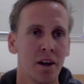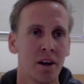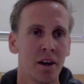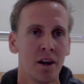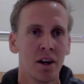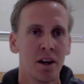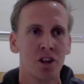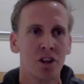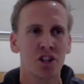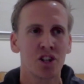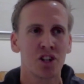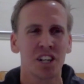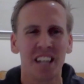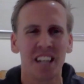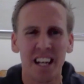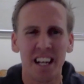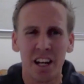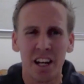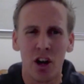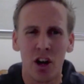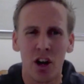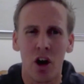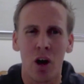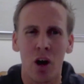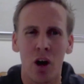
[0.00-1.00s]
she
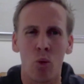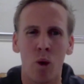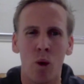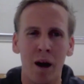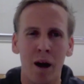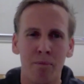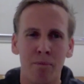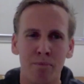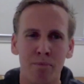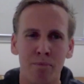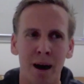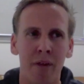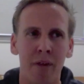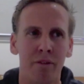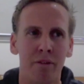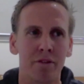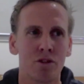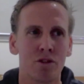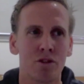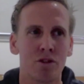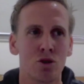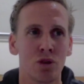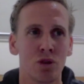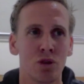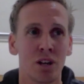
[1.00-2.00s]
needed like 1 month
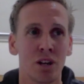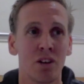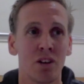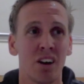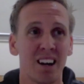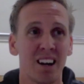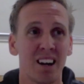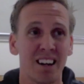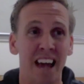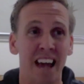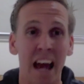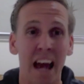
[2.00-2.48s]
during like